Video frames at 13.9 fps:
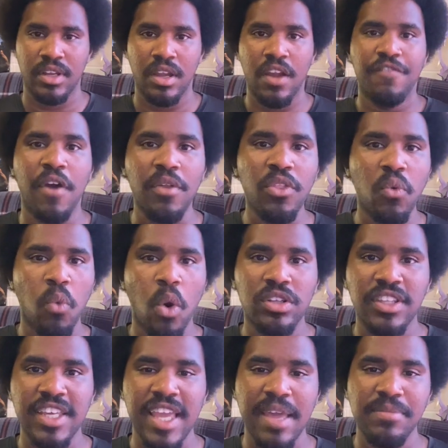From the world
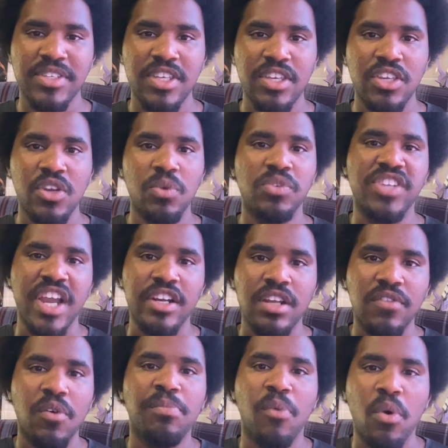of the MCU,
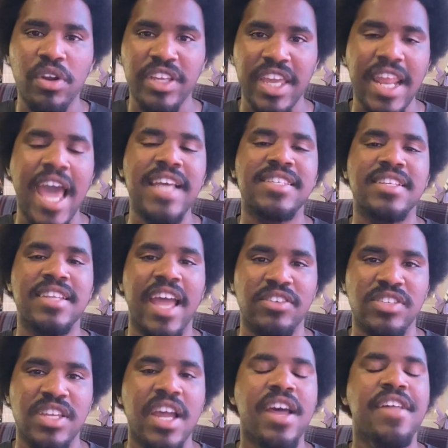Daredevil Born Again has announced